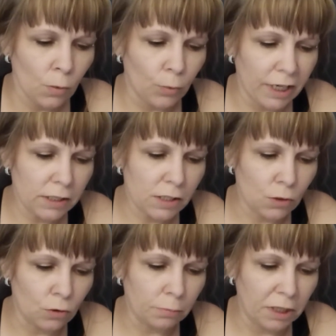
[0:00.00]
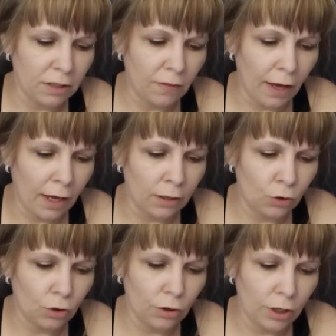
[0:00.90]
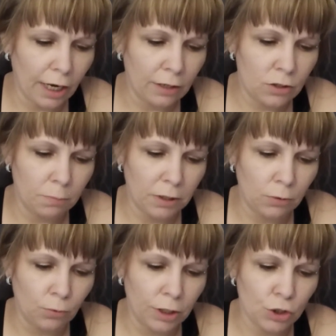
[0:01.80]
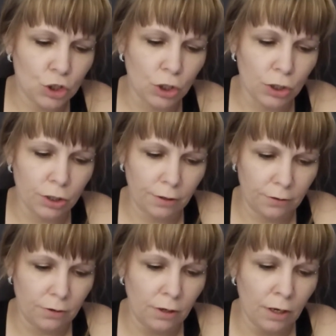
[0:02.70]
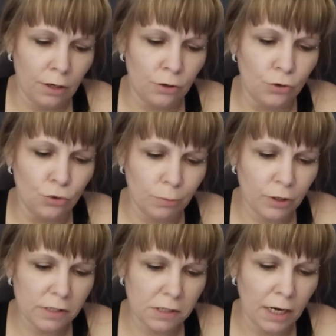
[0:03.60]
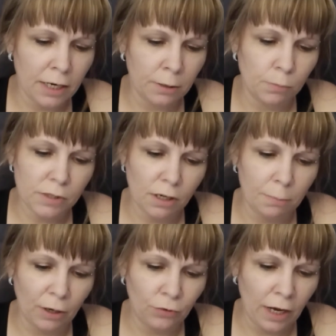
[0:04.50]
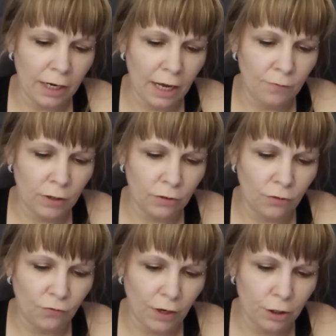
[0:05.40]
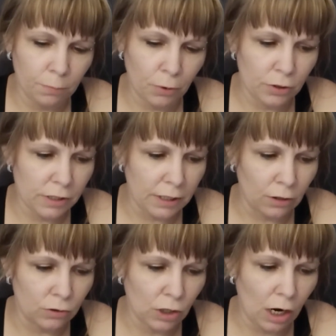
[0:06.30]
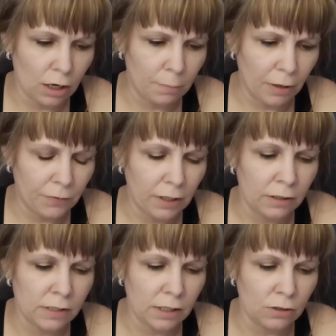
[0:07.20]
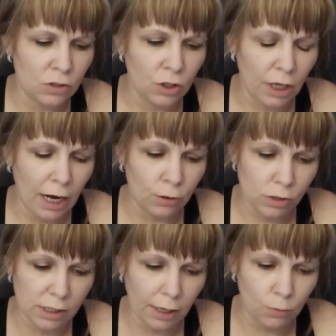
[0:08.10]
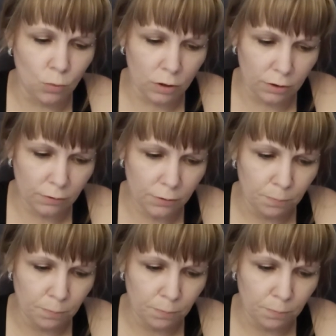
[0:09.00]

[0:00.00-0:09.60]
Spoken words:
Rand told me that Kirk had to be reassured numerous times about not having the fire personnel talk about the incident to the outside world.